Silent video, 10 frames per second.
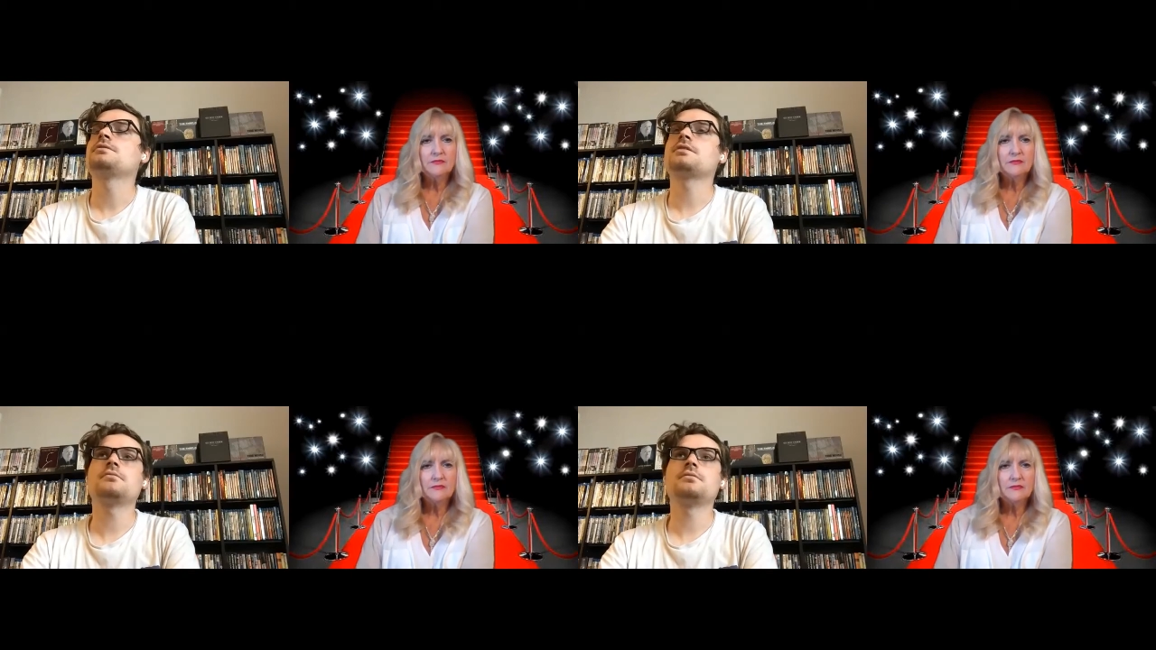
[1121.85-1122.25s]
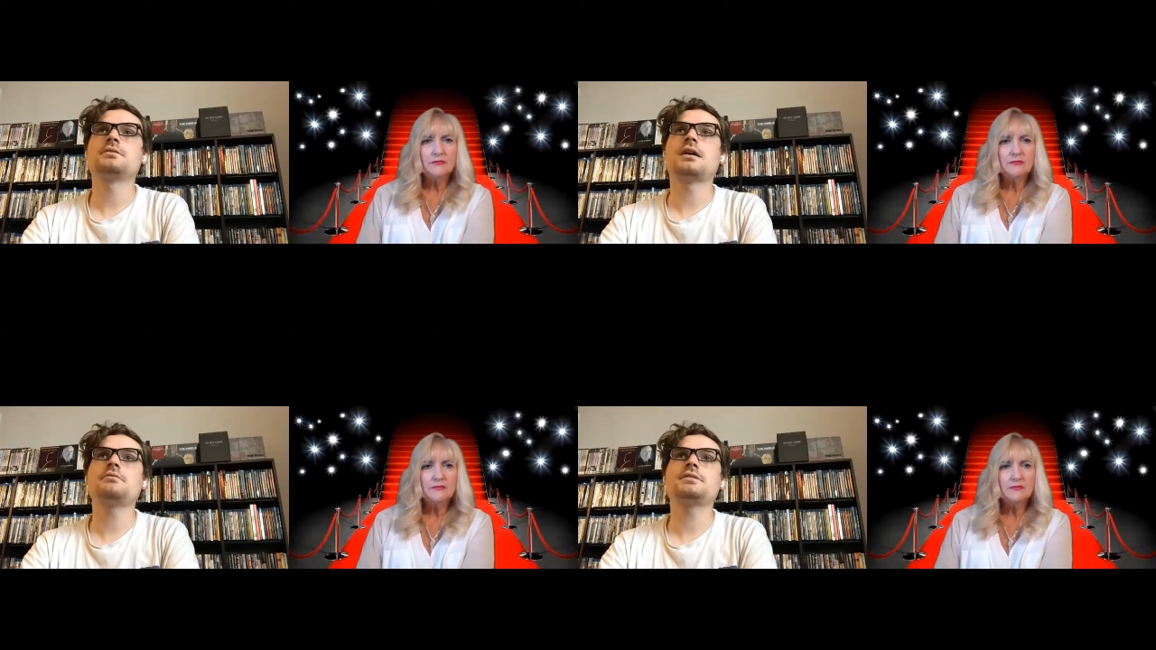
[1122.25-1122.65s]

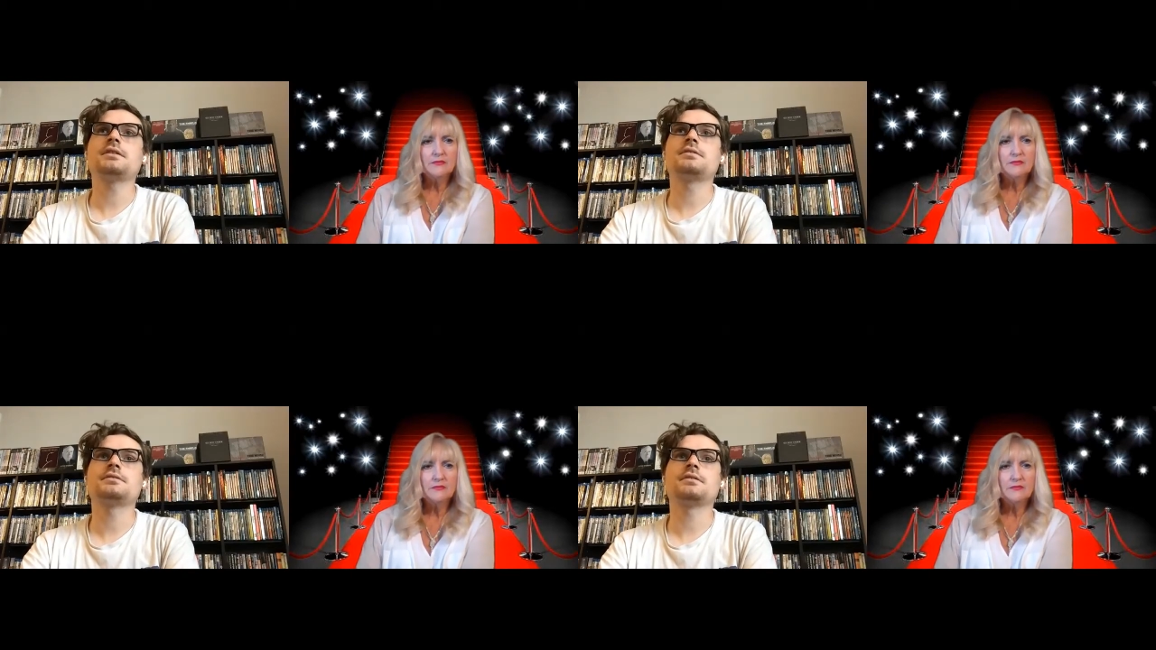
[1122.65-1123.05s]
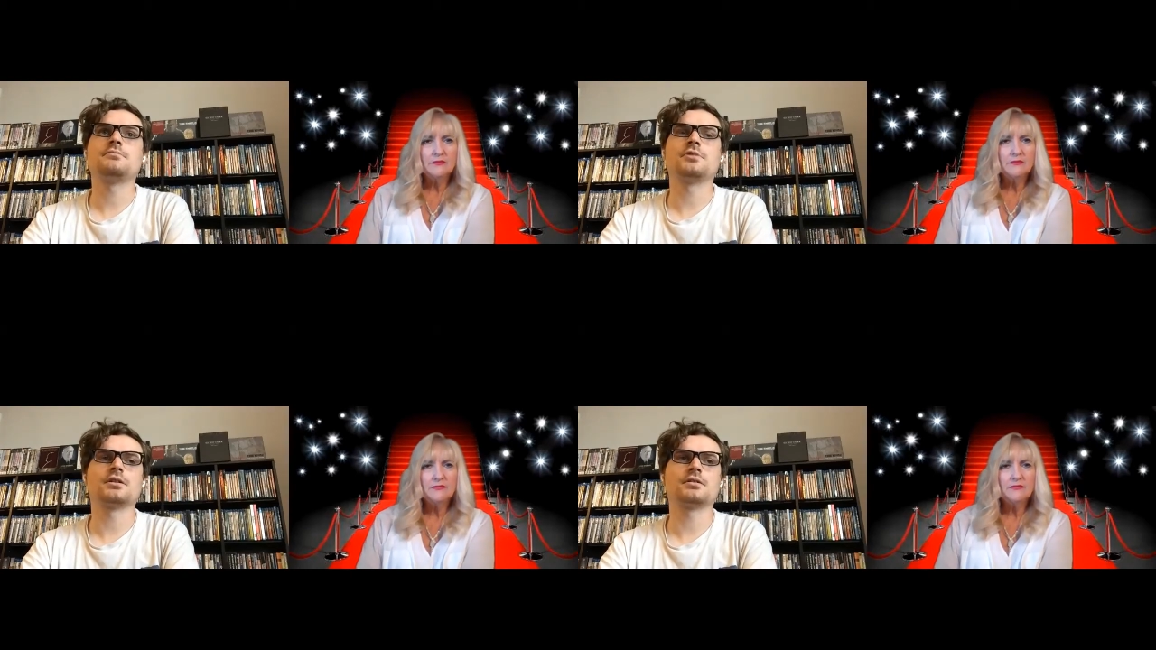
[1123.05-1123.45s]
Speaker 1: so I would say
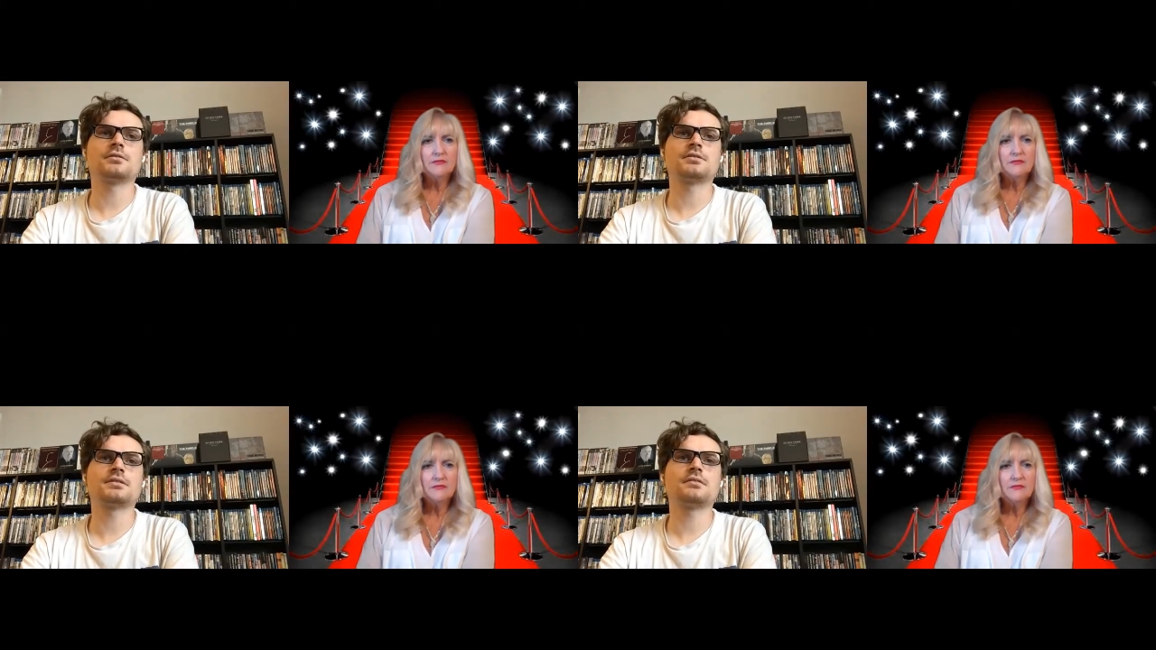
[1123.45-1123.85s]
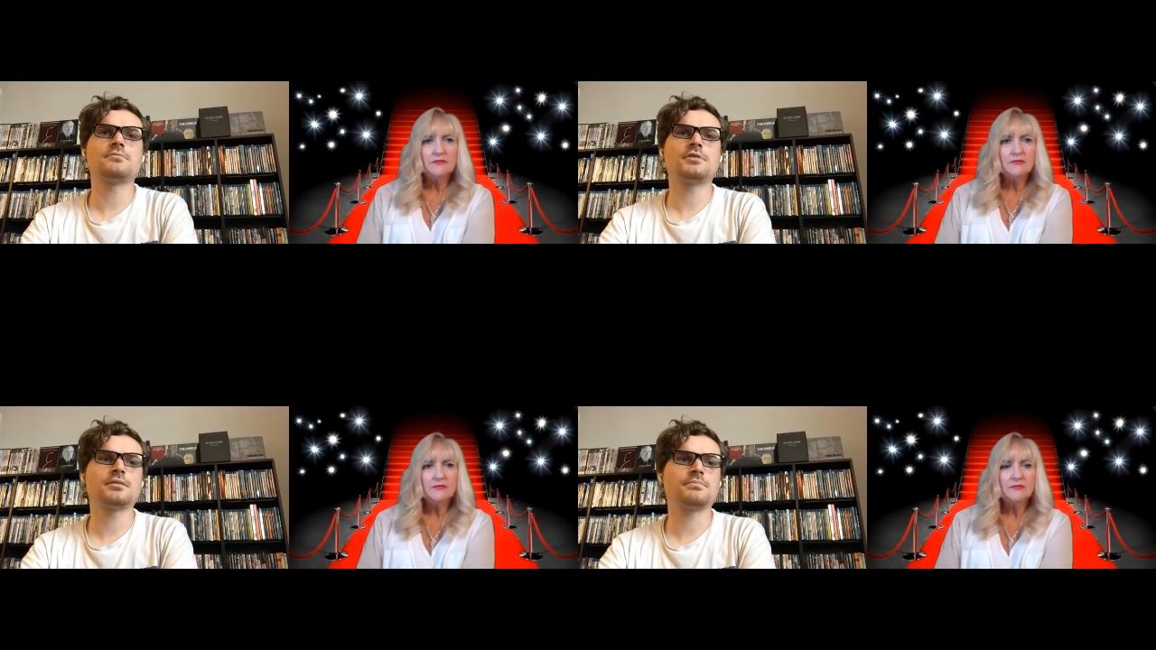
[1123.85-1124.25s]
somewhere
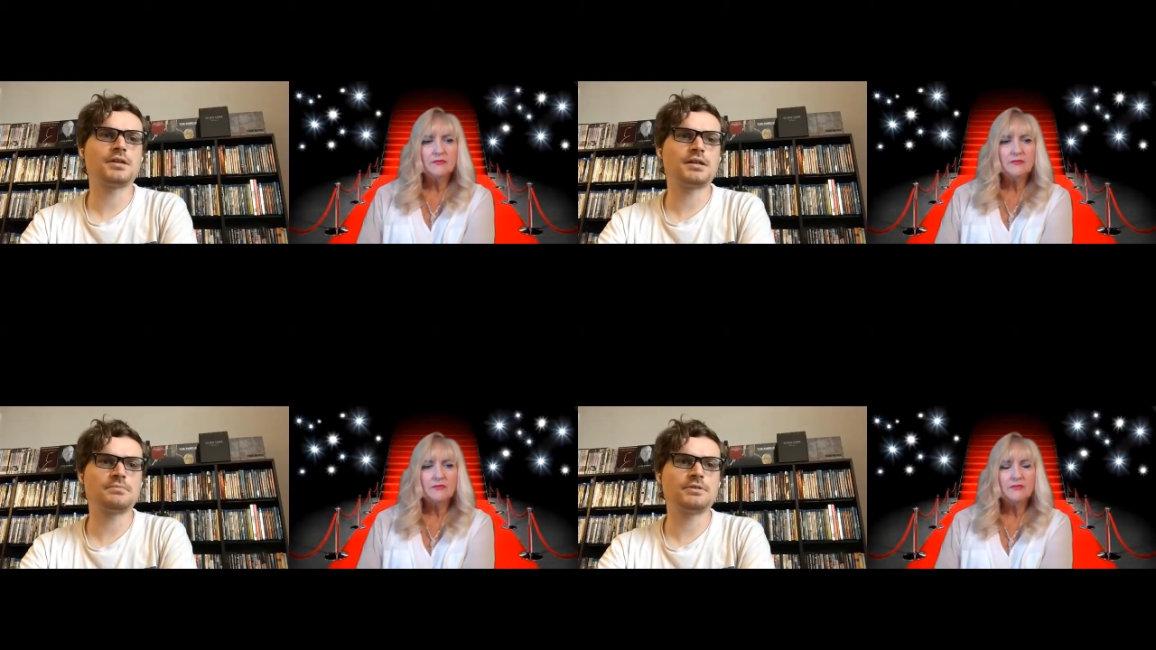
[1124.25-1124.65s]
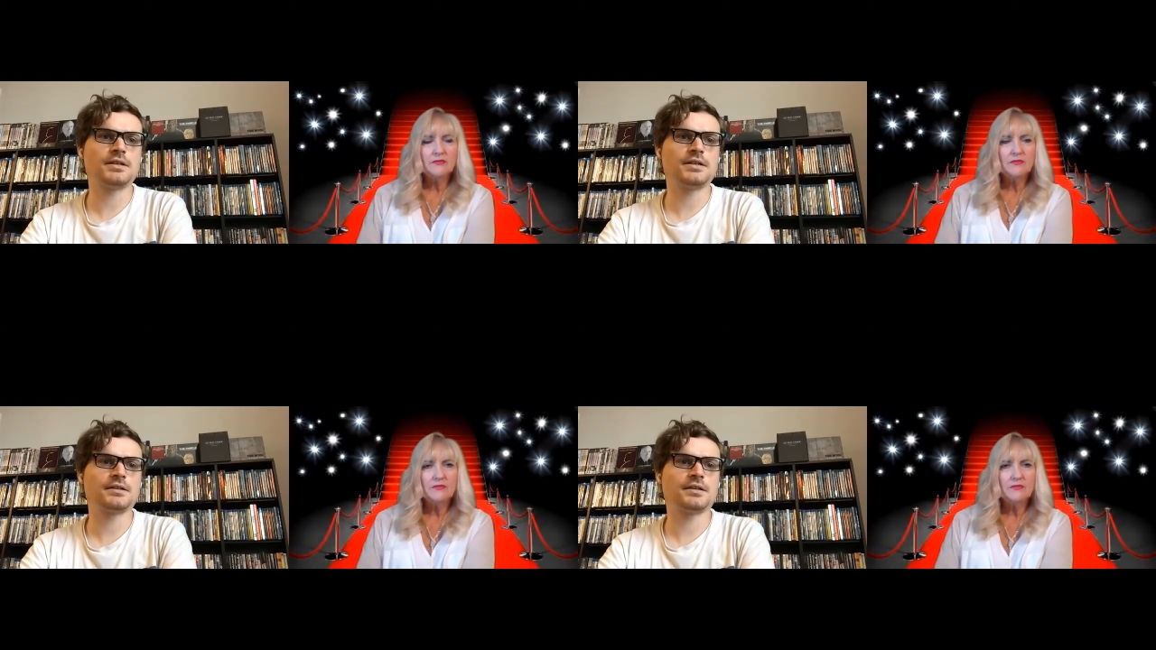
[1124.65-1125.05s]
somewhere
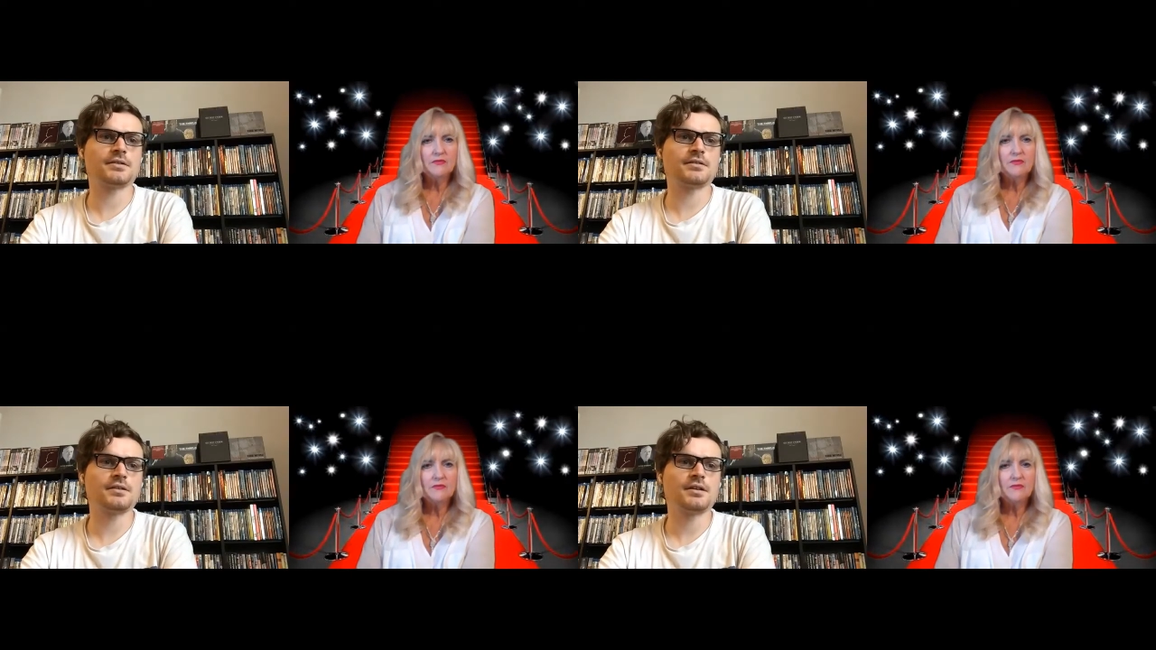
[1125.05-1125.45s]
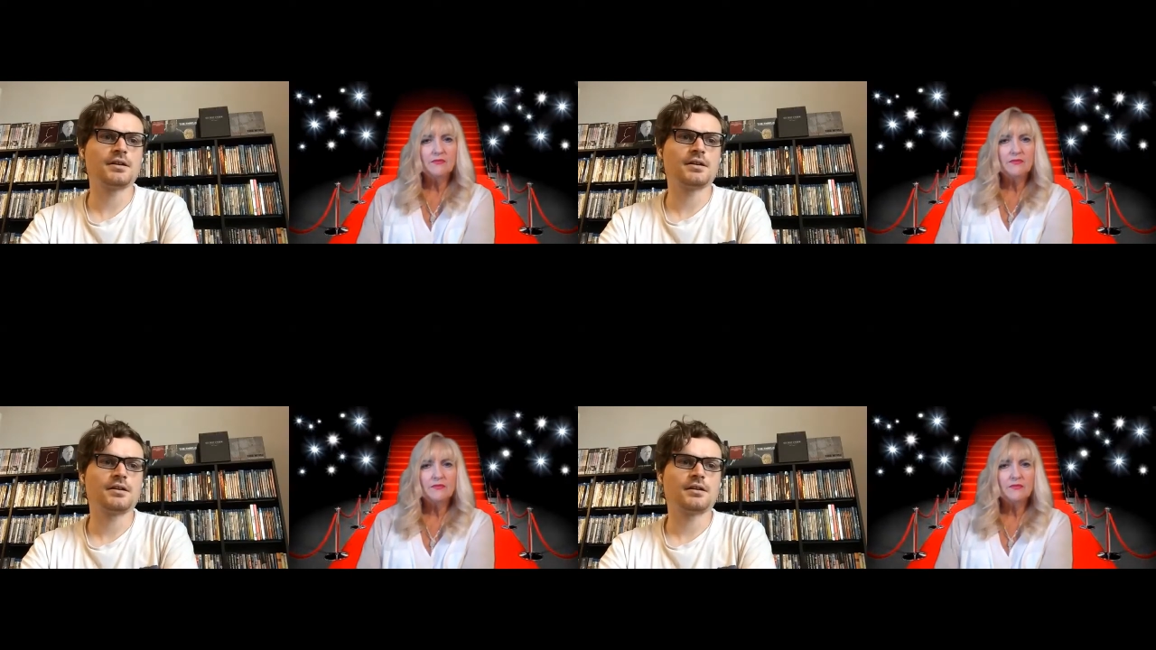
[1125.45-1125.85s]
public and
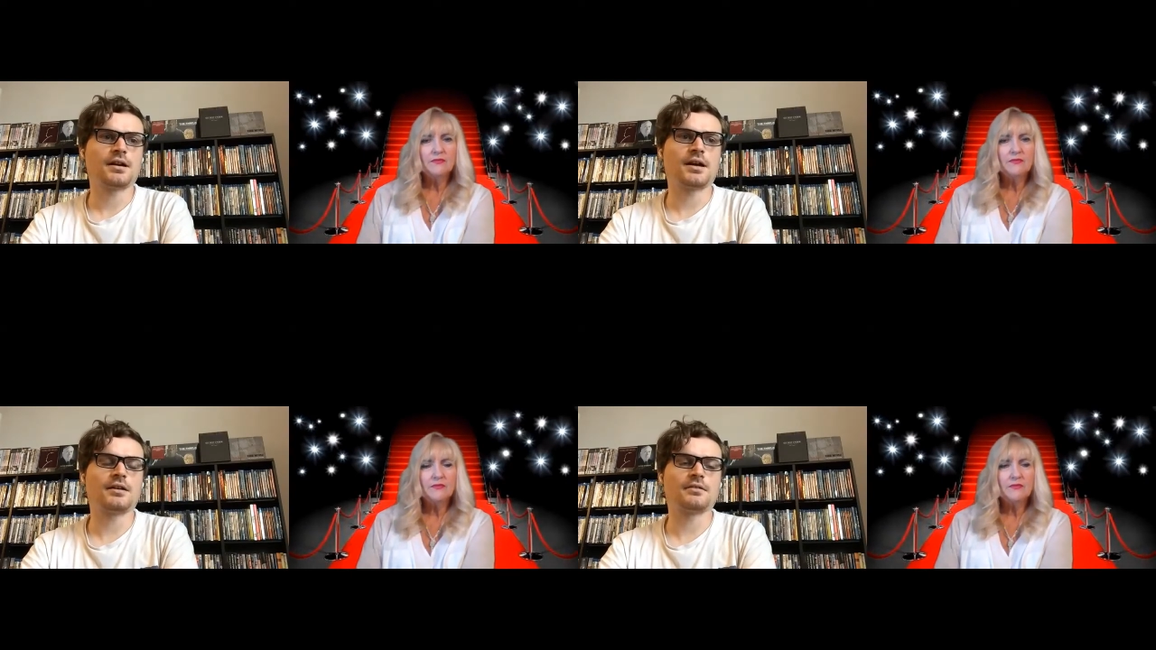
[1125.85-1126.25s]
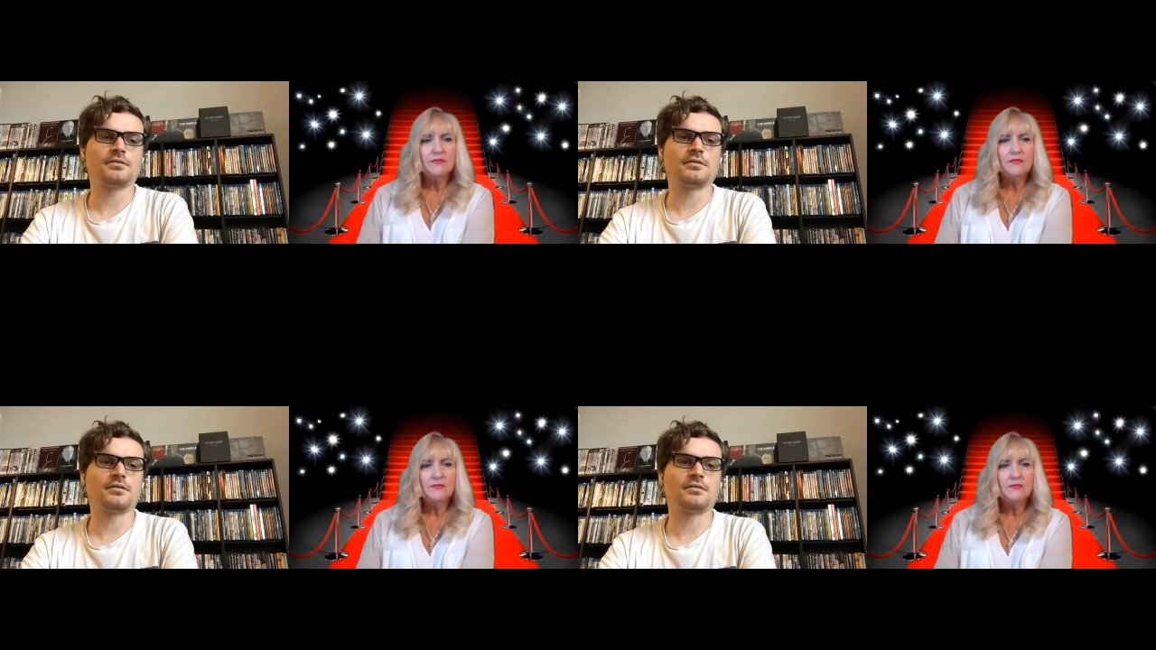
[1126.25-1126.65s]
I
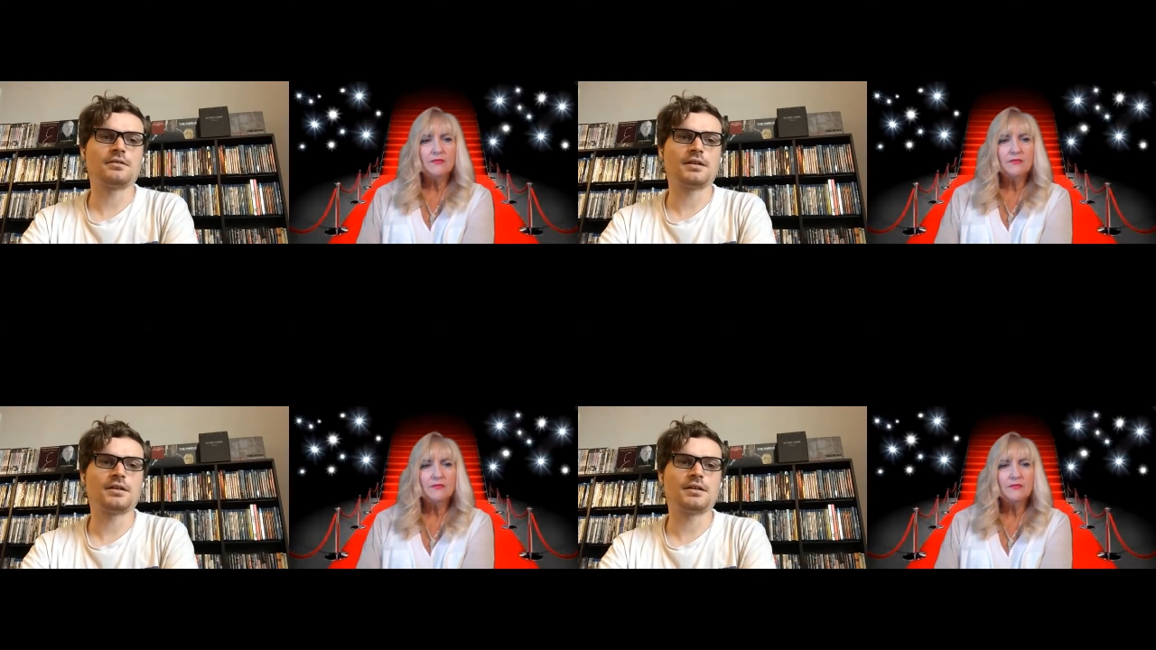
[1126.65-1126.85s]
don't know.